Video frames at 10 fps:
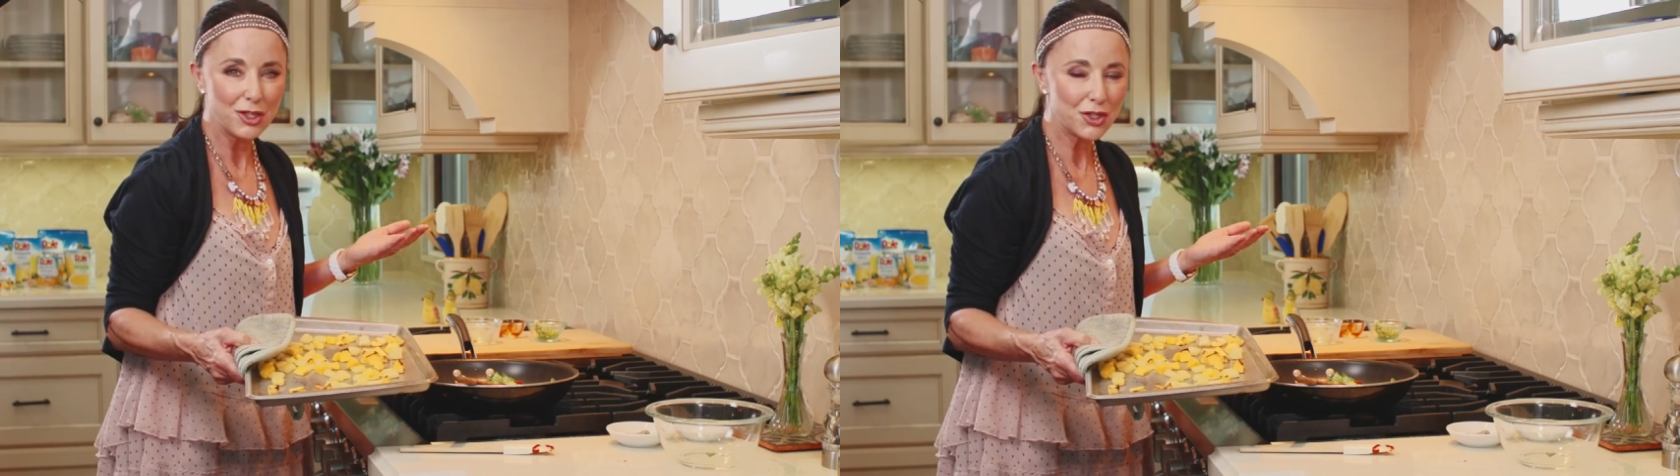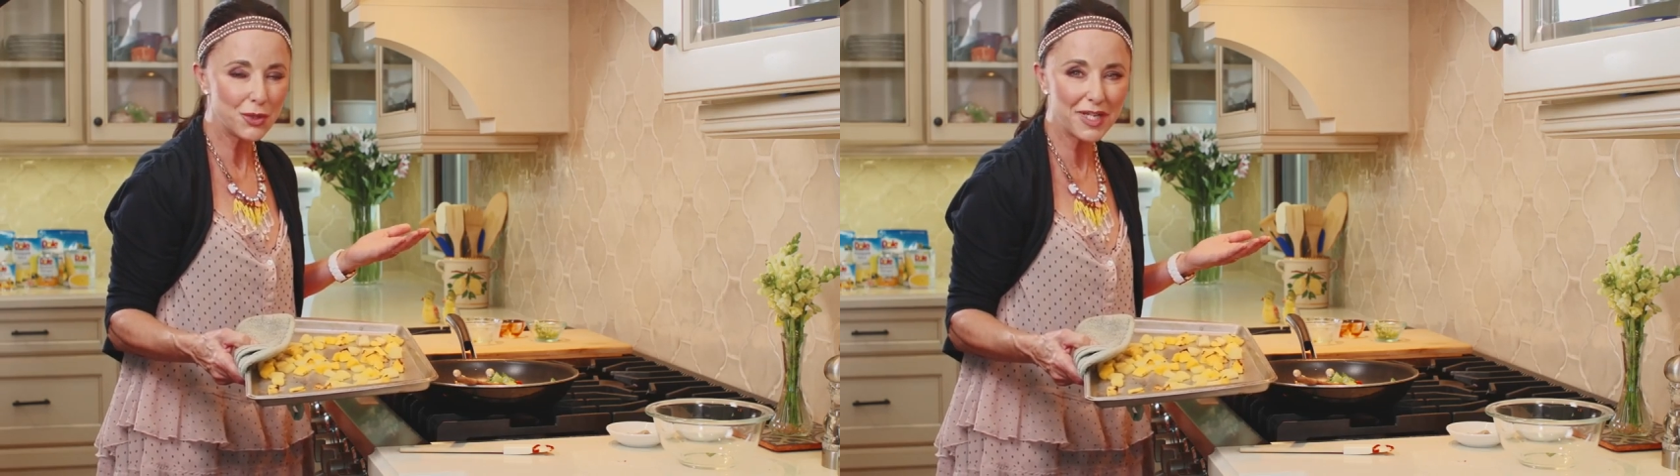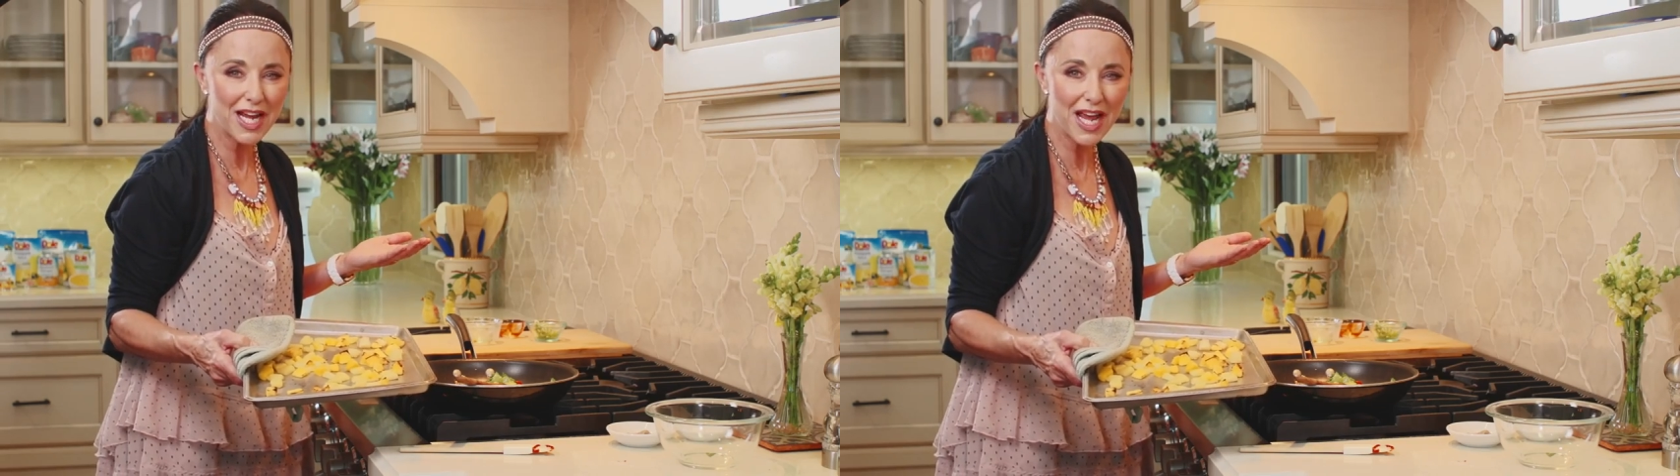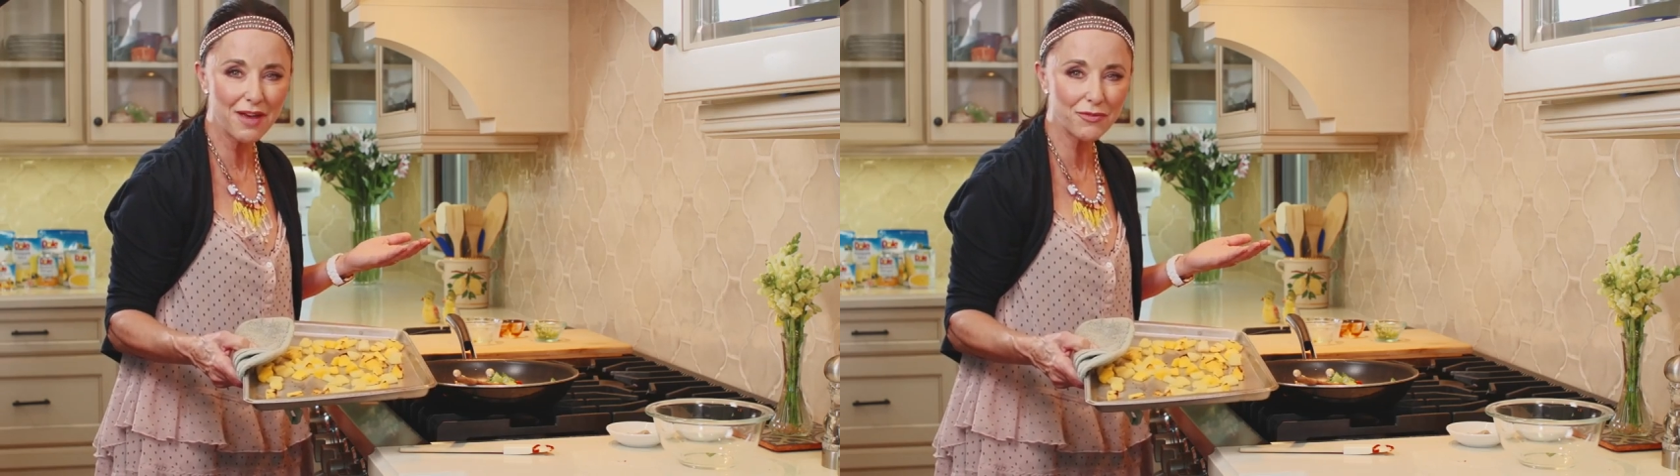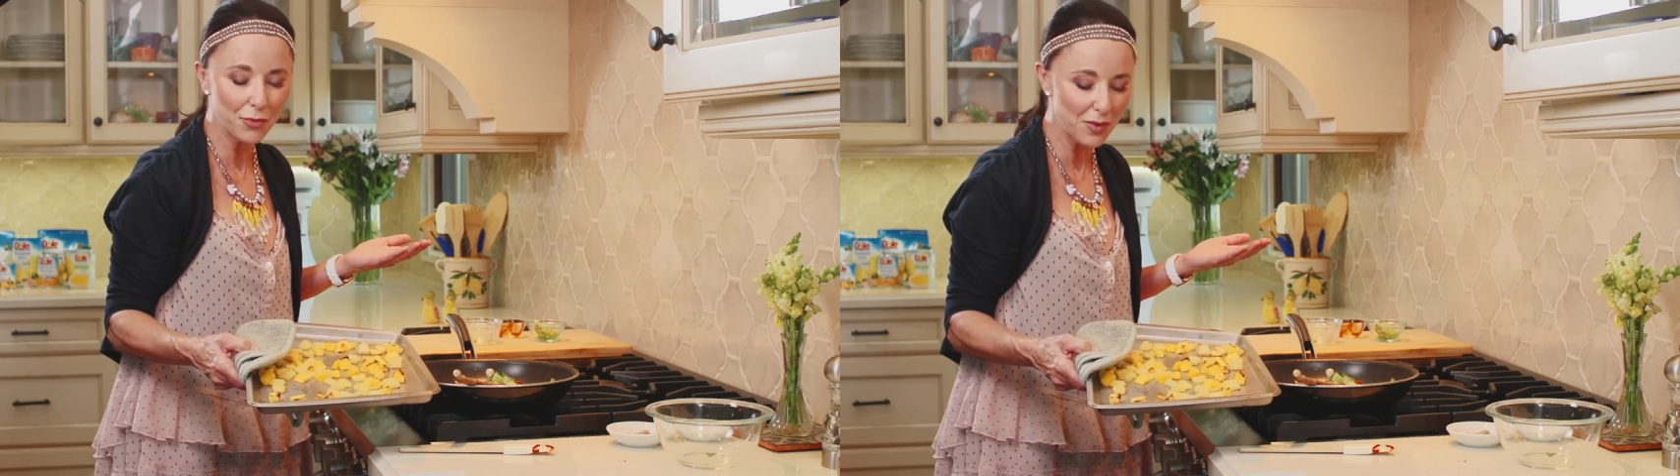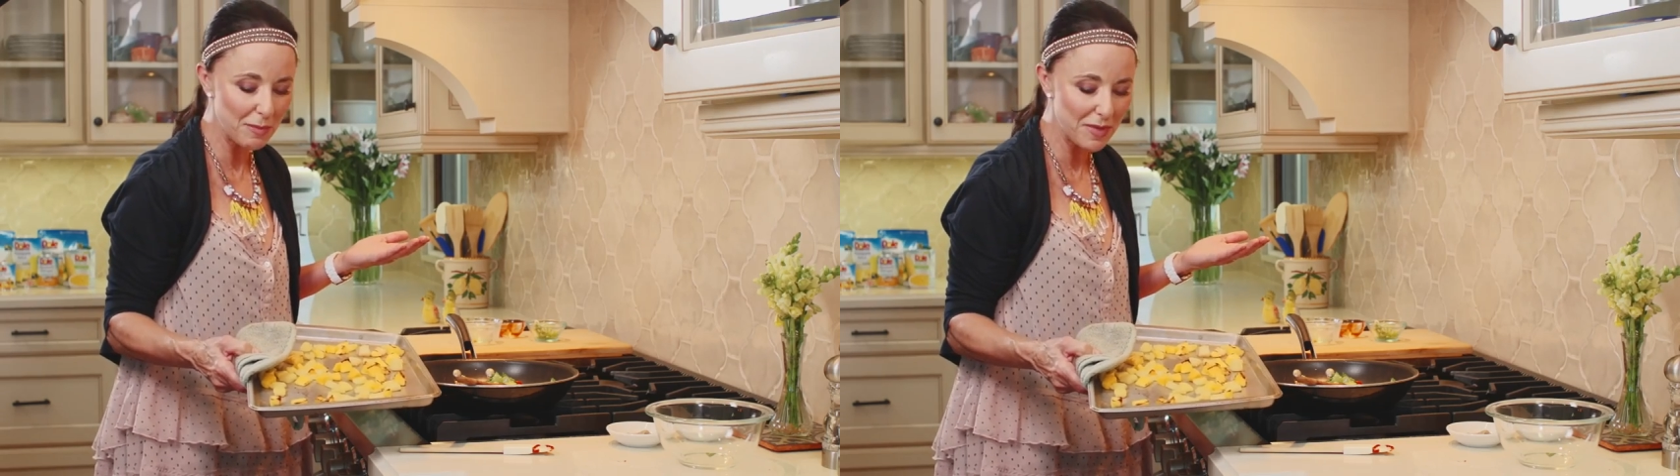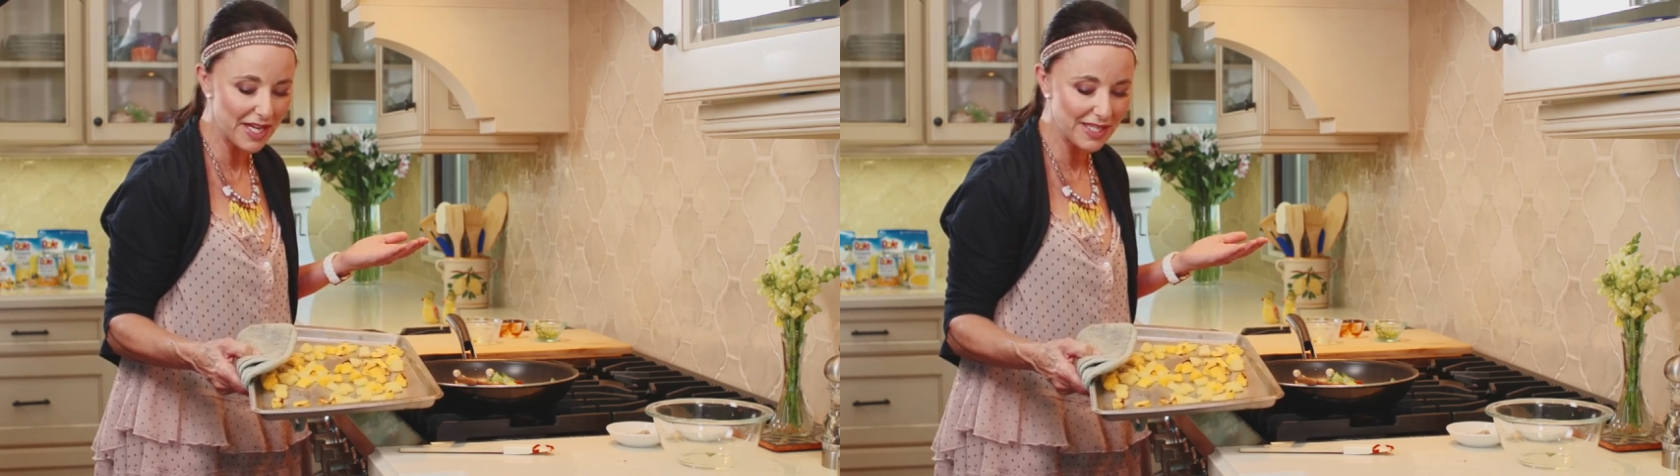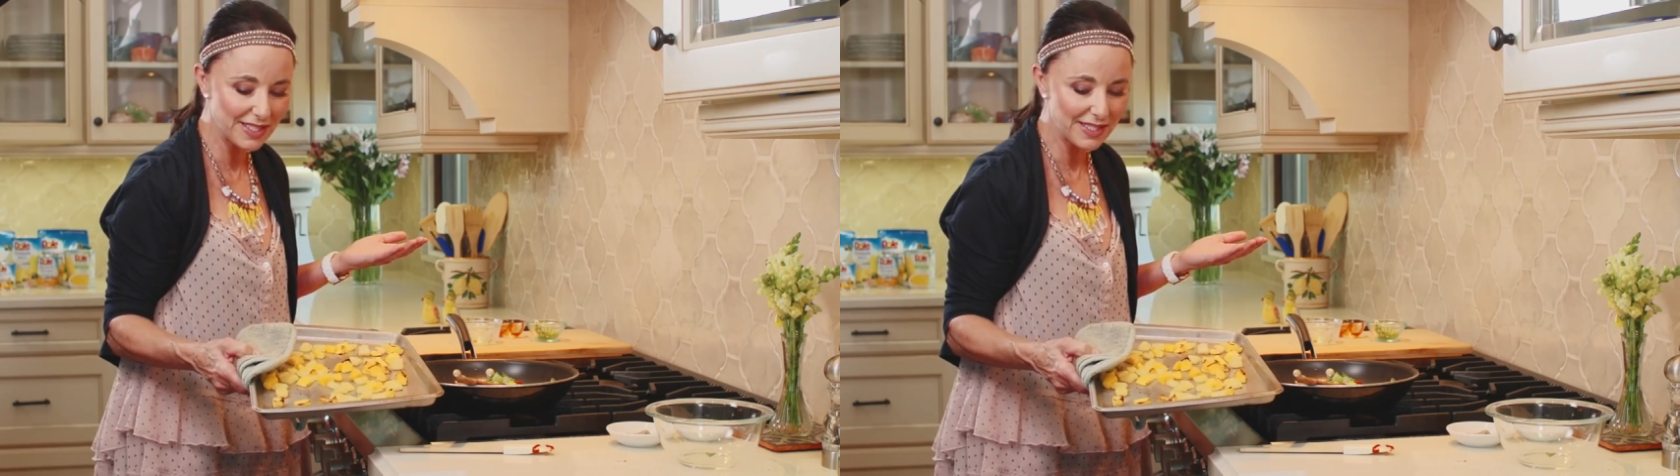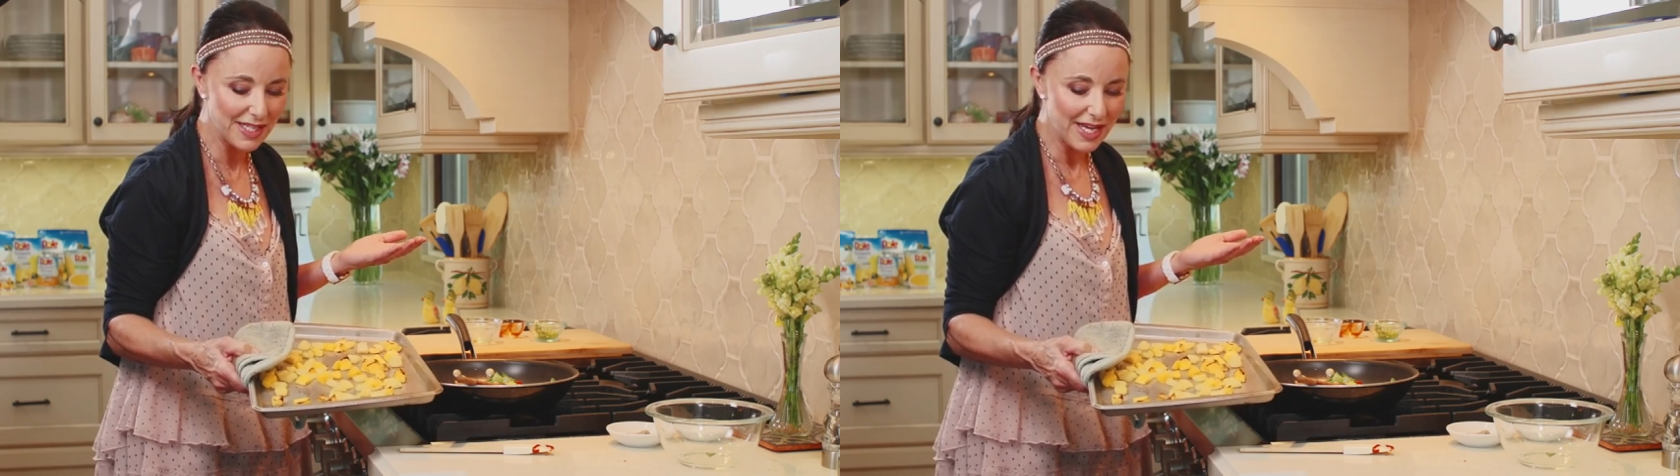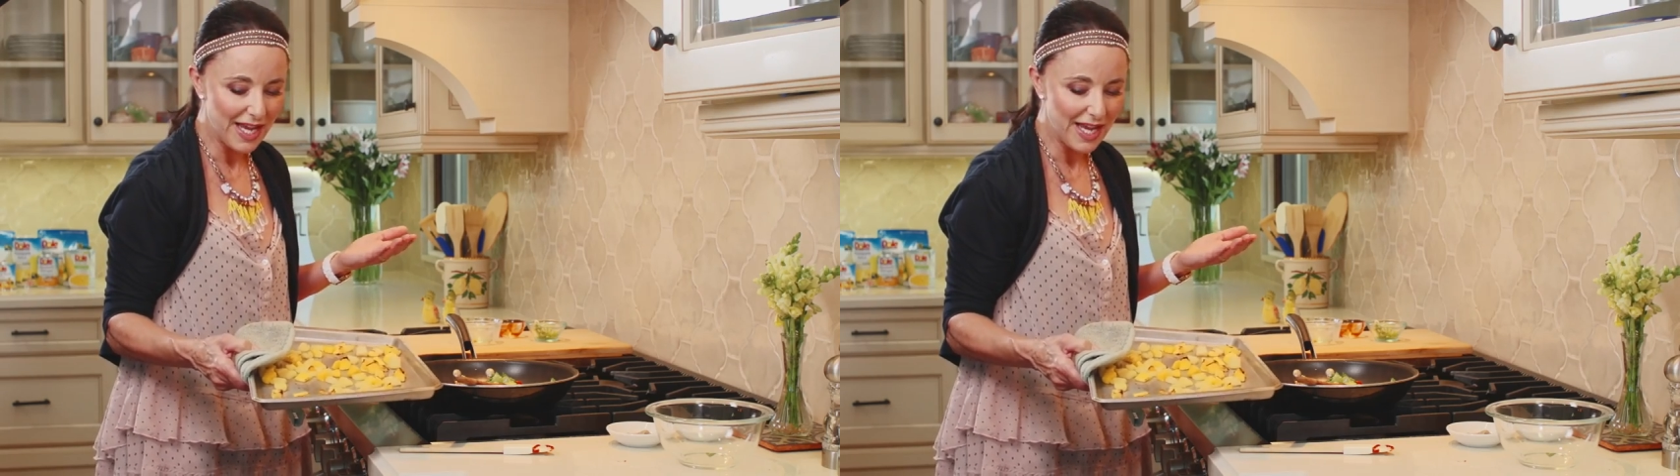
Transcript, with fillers: two and a half, three minutes,